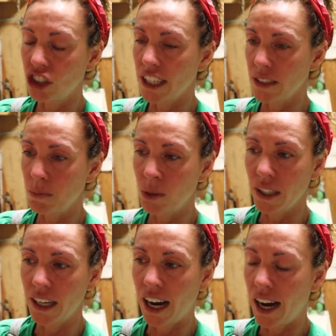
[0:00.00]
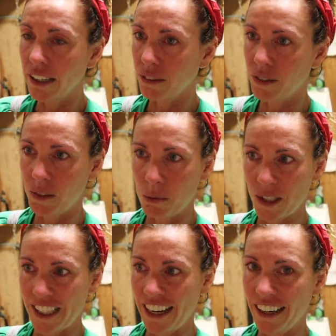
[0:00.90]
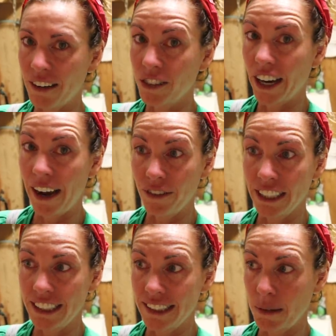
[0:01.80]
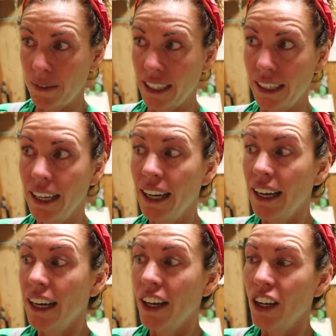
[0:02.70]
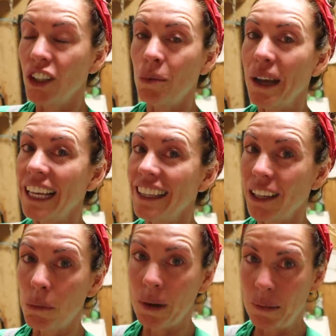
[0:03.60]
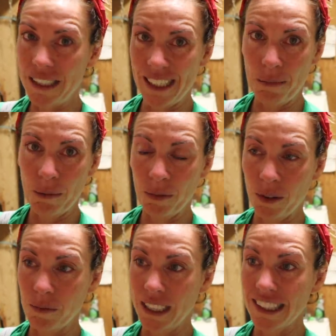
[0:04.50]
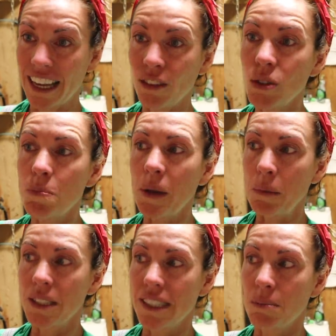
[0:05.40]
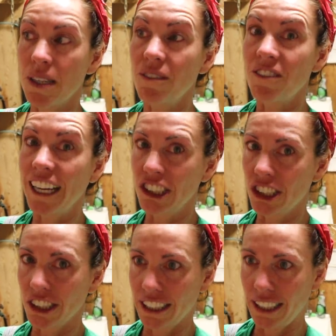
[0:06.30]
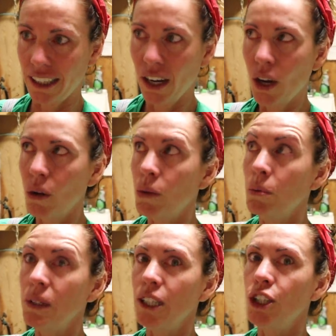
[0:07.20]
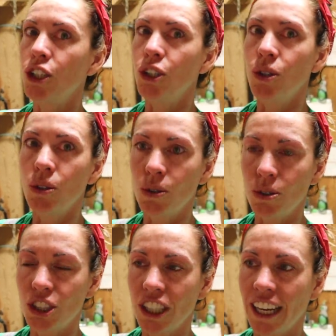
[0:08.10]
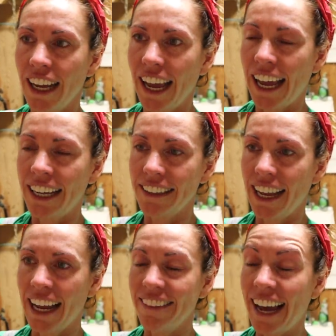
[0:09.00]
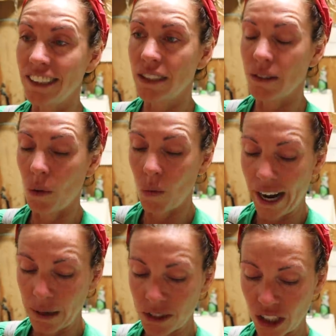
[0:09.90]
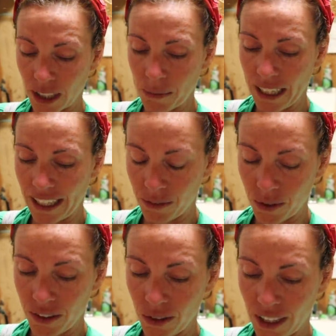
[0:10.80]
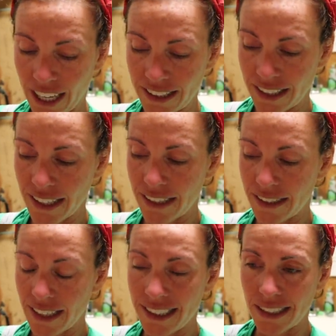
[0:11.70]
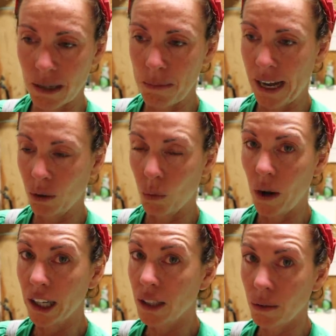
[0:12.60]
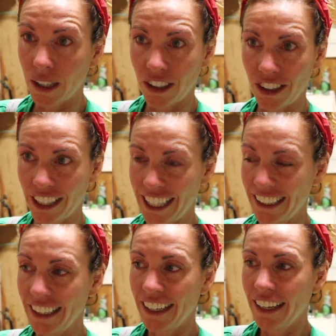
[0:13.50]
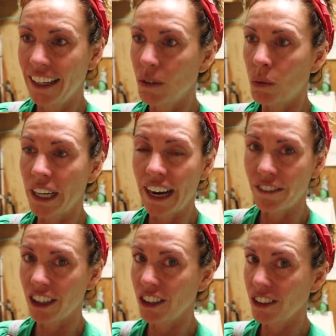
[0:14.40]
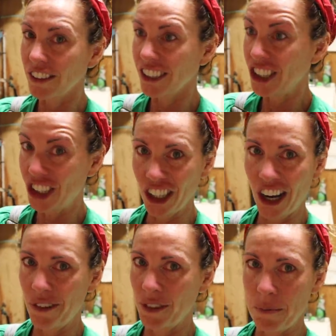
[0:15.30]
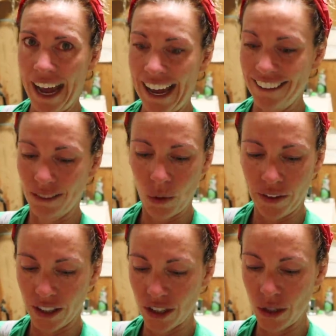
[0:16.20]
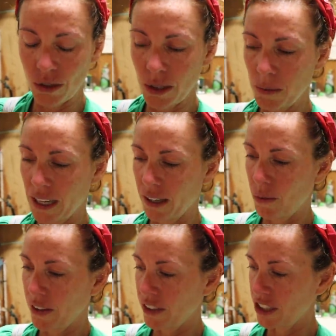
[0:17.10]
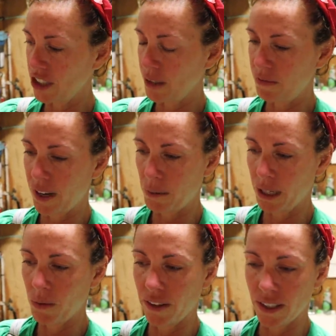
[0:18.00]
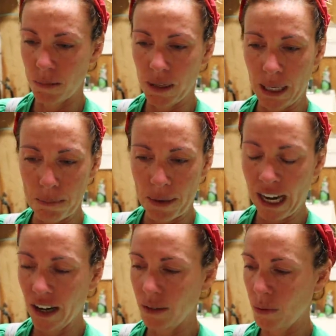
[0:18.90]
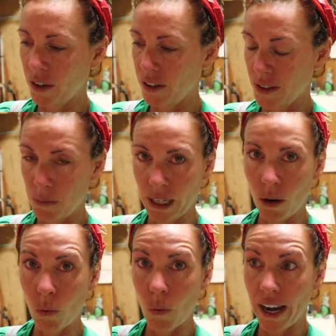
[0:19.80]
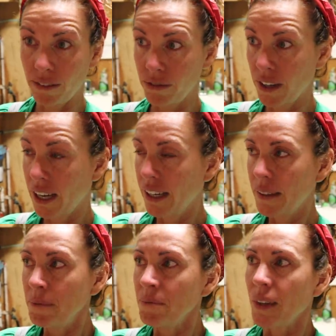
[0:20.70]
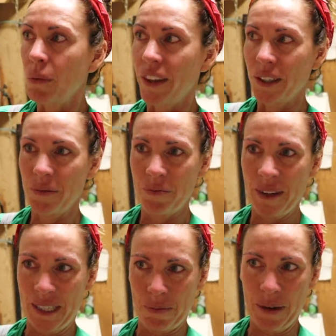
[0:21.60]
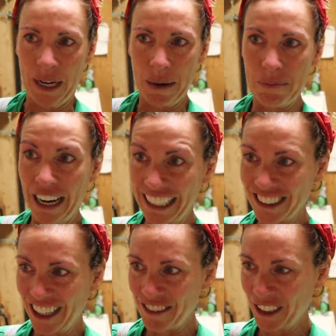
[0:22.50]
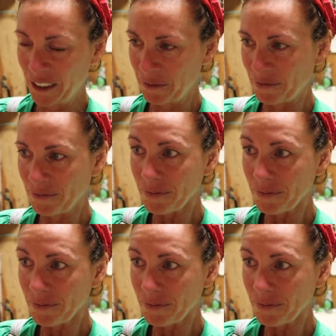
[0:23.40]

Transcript: just put 150% of your effort into something, you'll make little baby step improvements, and those baby steps eventually will be huge. And that's why I'm sharing my life with you guys, is it doesn't matter what career you're in, we're never good off the bat, whether it's YouTubing, whether it's sheep farming, whether it's being a parent, whether it's being a wife, whether it's being a buggy driver,